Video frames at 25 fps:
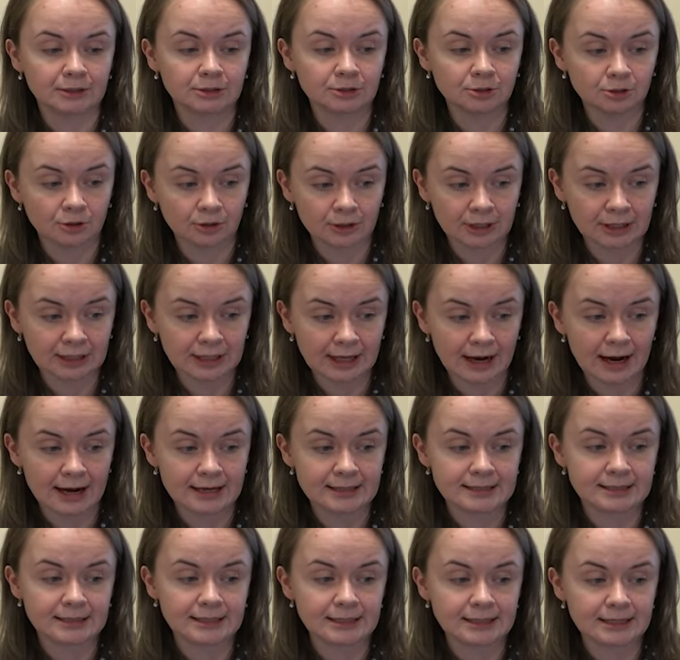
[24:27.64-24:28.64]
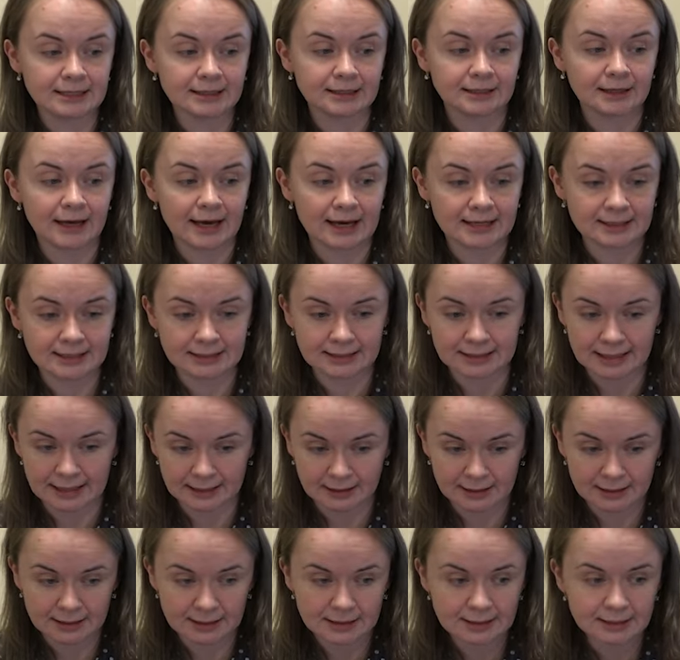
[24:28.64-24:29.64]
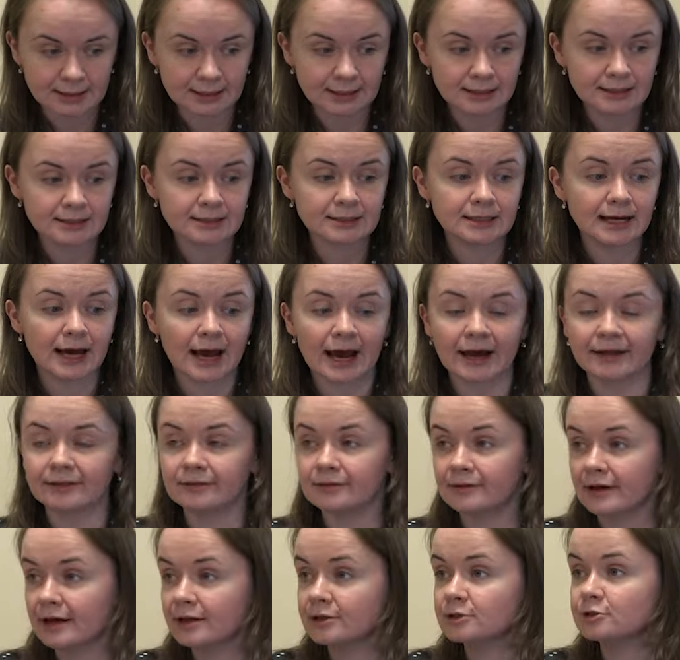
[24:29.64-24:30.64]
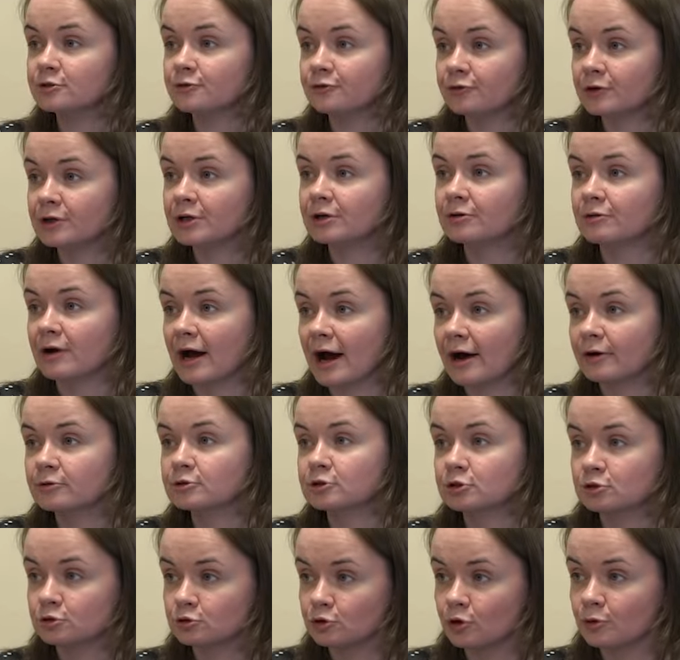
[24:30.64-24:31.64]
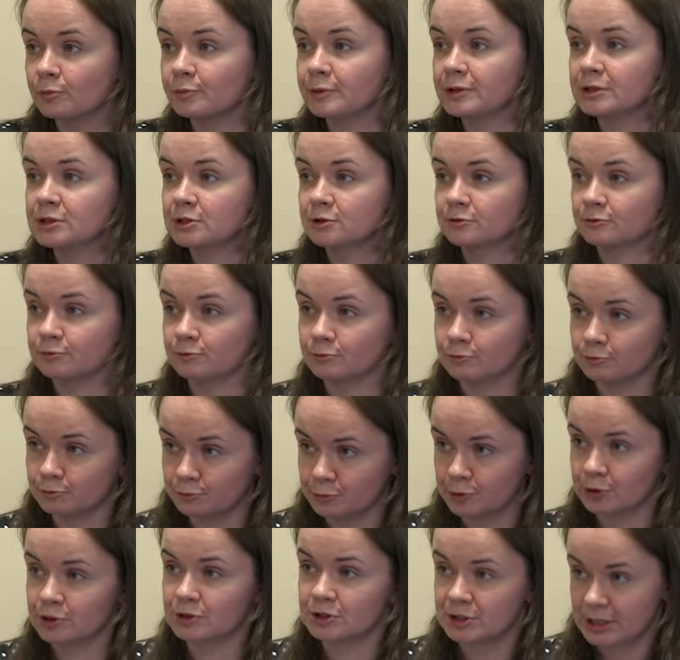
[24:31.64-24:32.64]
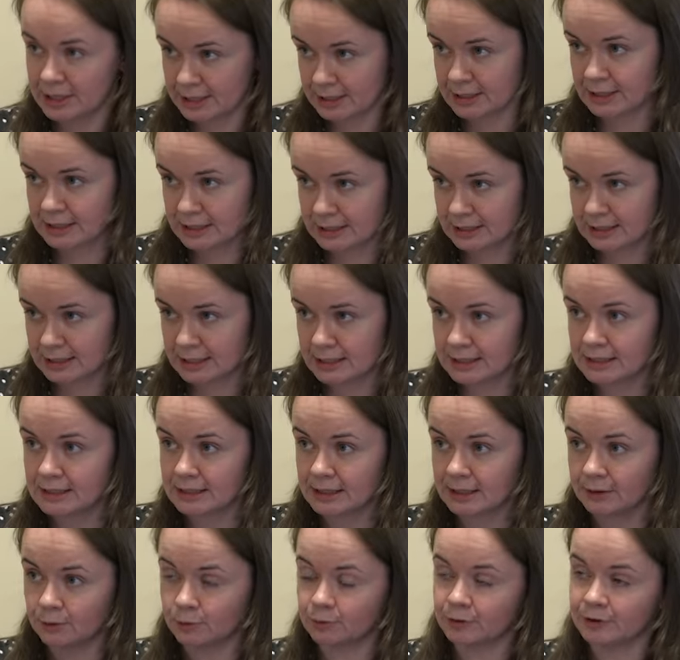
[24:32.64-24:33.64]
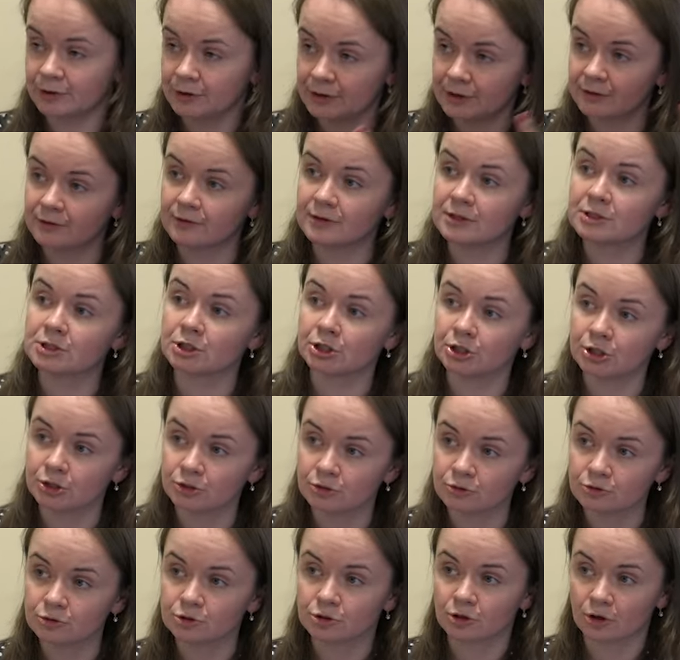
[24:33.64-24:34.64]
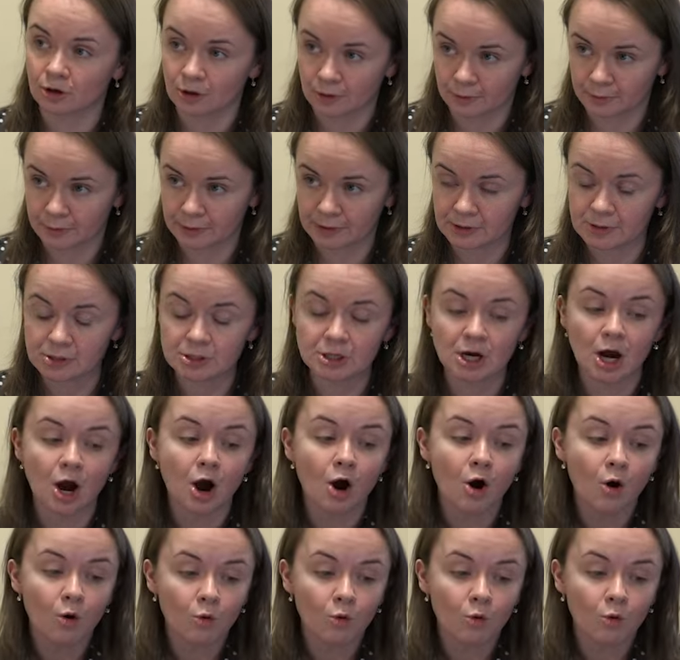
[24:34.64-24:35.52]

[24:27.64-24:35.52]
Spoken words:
tokenize it as sentences and then to figure out topics per sentences within this huge corpus.